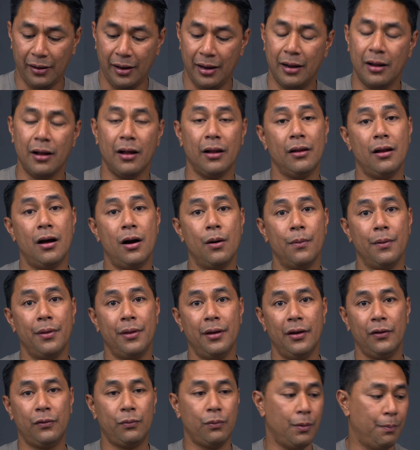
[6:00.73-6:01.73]
thing along with
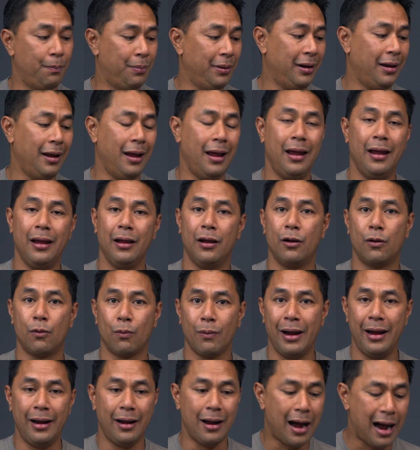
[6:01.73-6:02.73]
this would be a
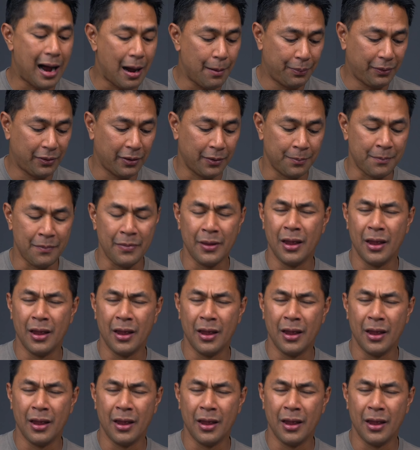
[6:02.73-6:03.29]
great option,